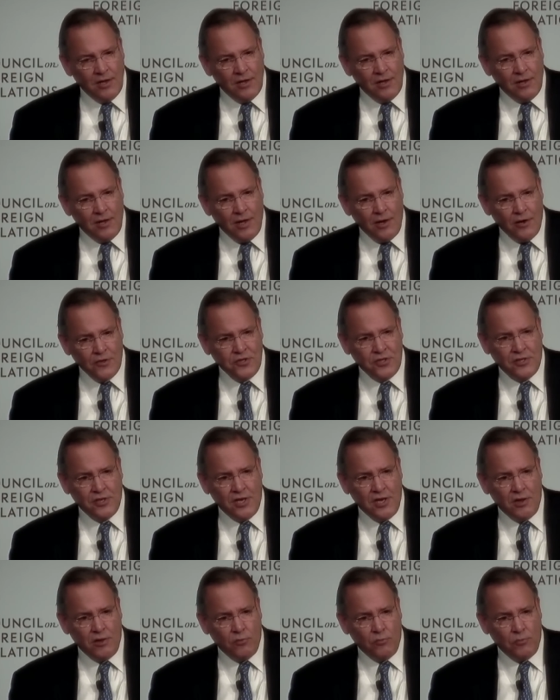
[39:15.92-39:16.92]
I'd also tell
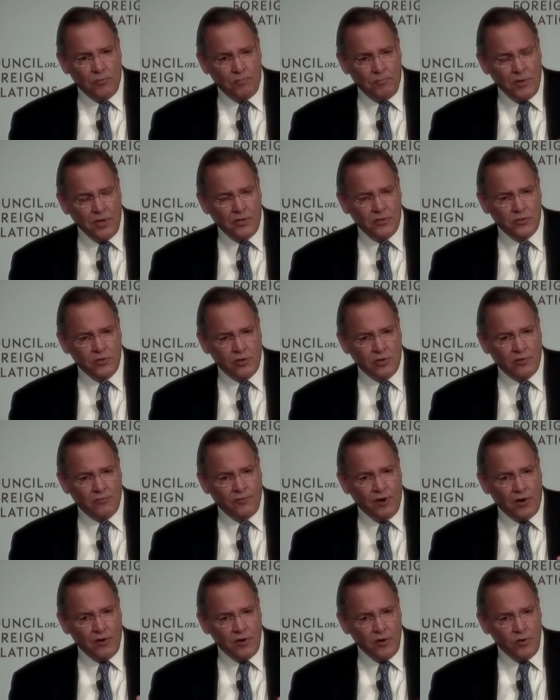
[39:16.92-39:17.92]
you that a big chunk of
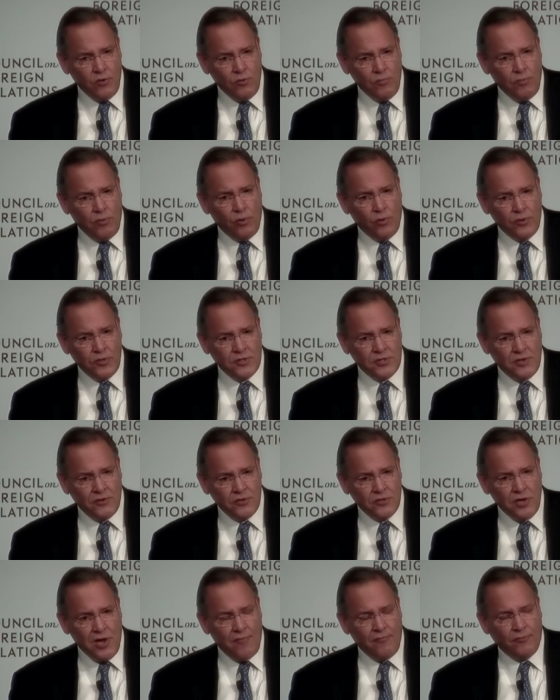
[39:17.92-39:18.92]
our new employees on the
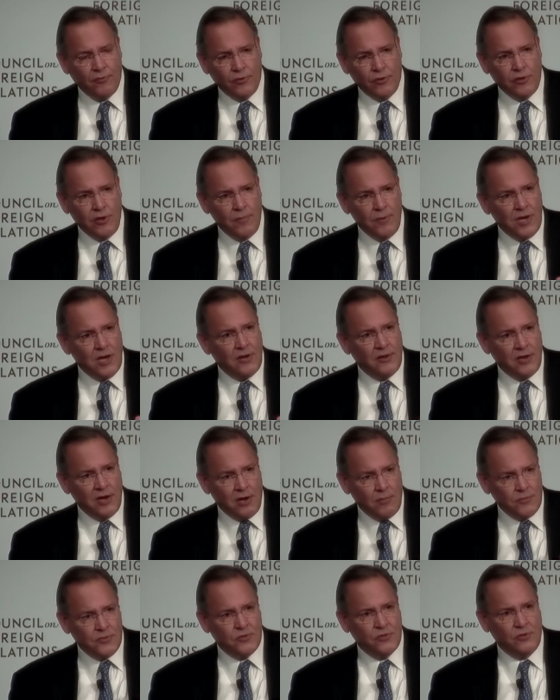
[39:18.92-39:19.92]
shop floor are coming out of the
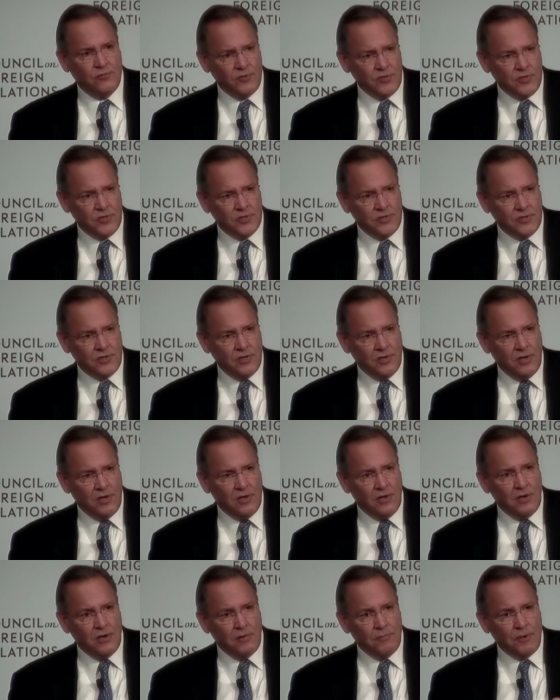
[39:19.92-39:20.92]
armed services.
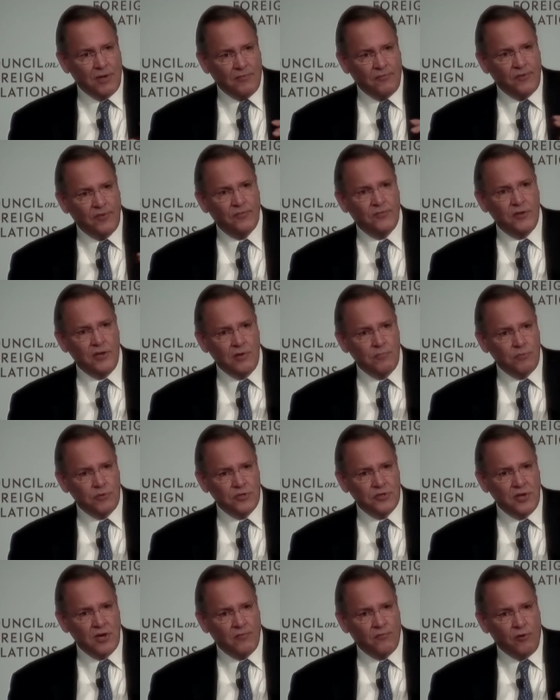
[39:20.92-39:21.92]
About fifteen
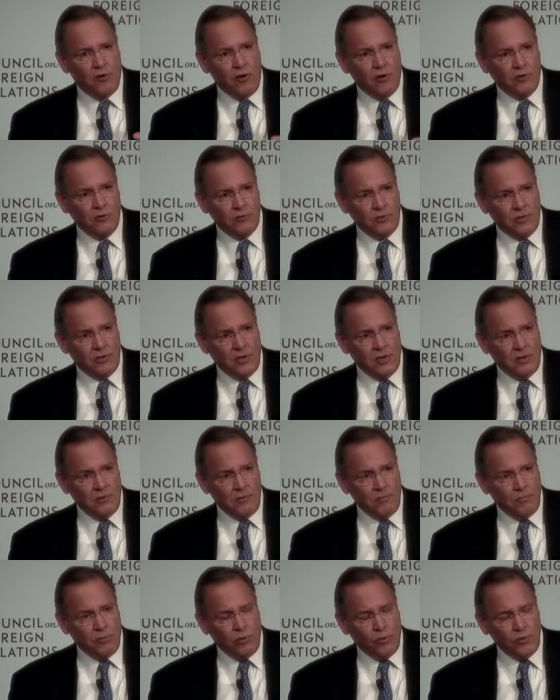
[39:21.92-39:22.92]
percent of all uh,
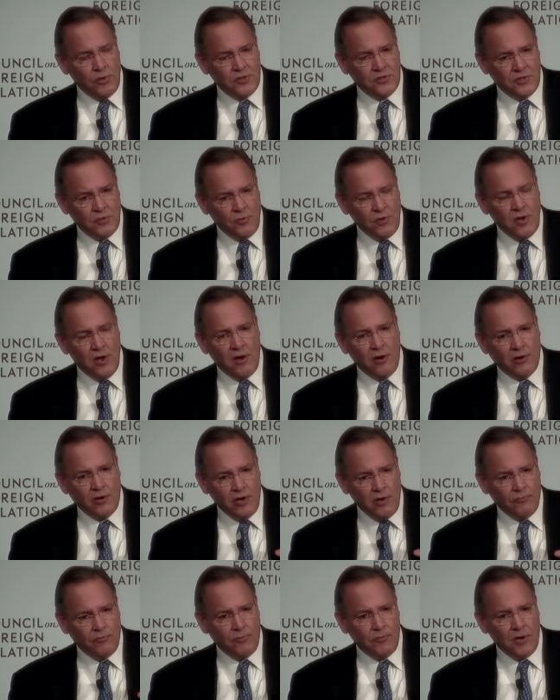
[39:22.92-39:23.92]
employees that we hire
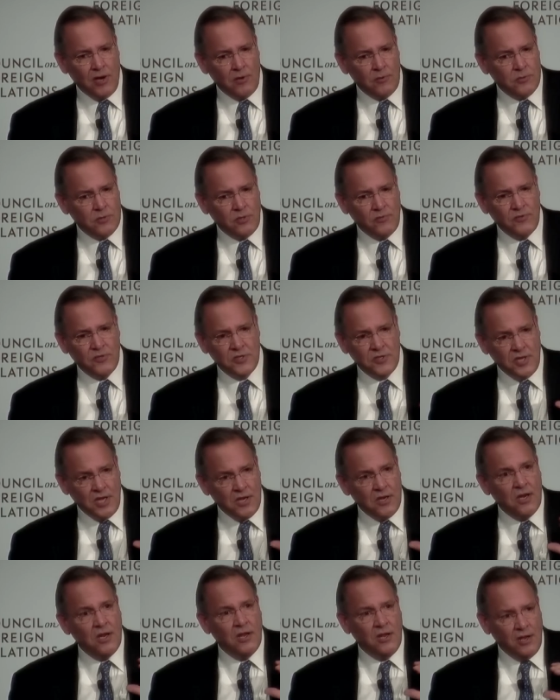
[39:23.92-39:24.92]
come from the armed services.
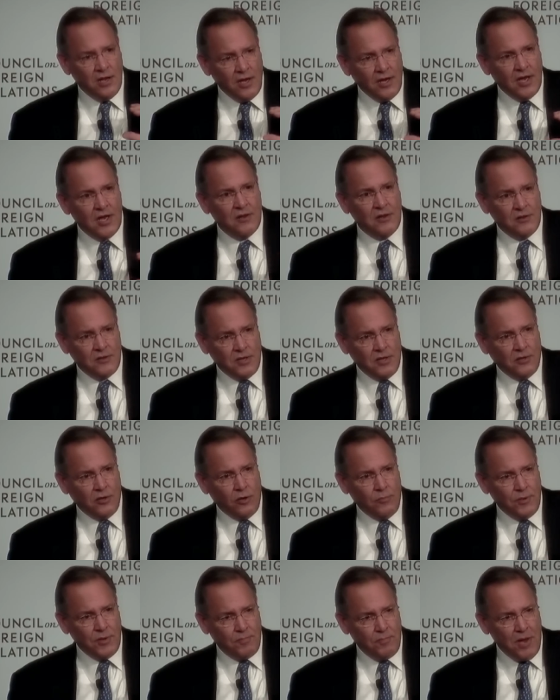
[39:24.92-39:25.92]
And again, a
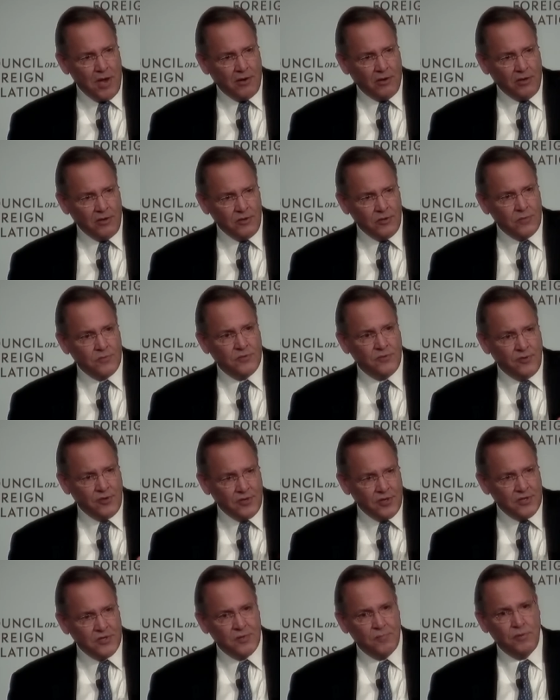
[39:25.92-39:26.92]
little bit better in terms of the
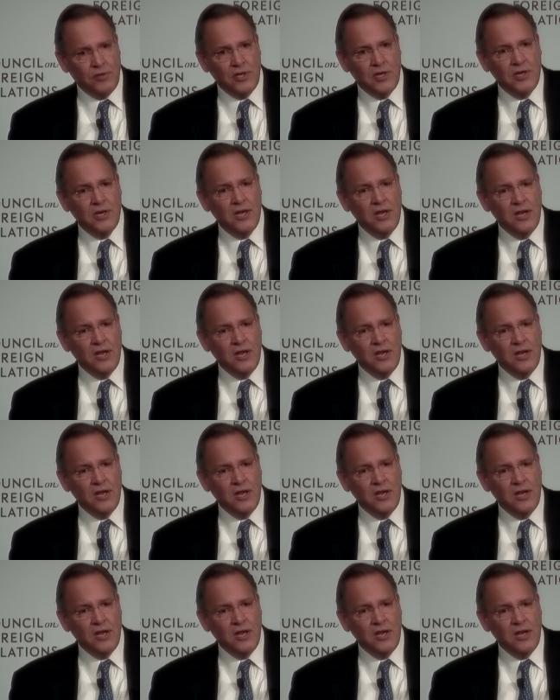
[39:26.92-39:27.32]
discipline,